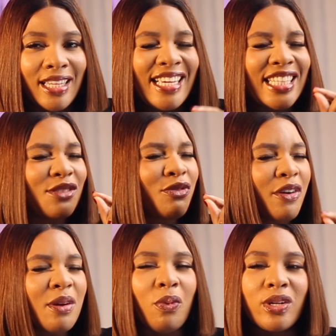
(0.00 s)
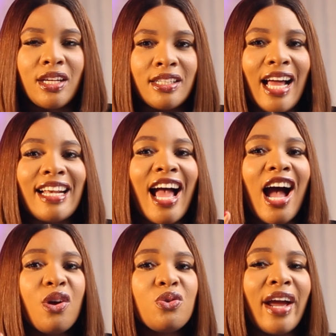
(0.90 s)
It's very important. And
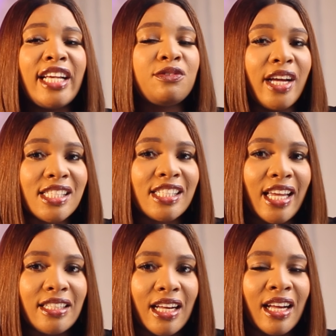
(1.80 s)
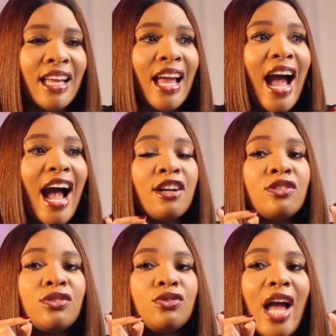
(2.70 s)
how you guys fight together
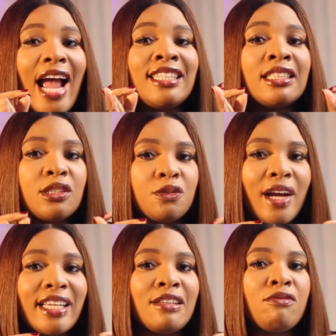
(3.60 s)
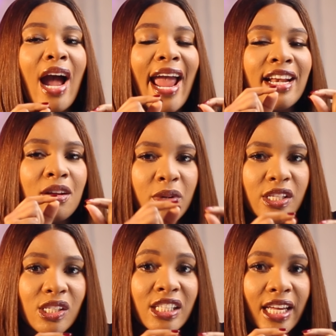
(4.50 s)
and identify the
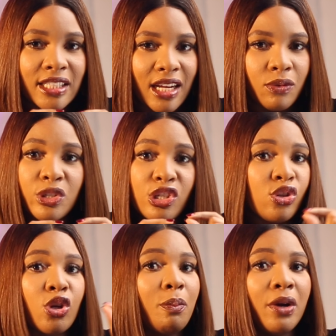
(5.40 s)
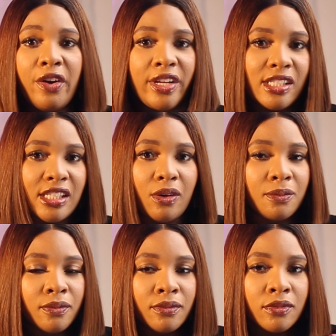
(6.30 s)
enemy together, which is not your parents
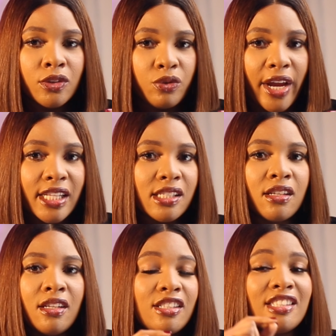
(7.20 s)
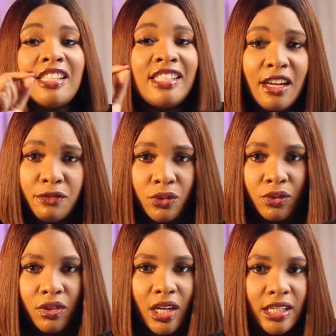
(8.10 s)
now, right? It's the
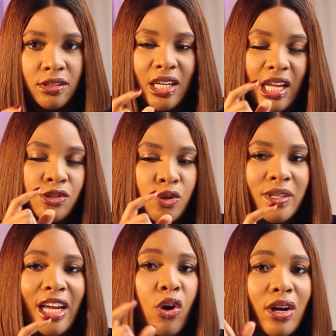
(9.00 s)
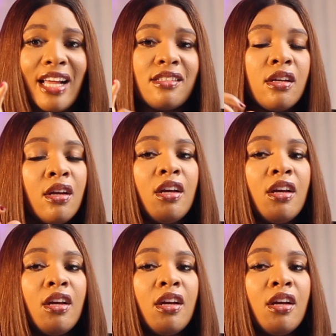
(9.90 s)
devil, assuming that God has,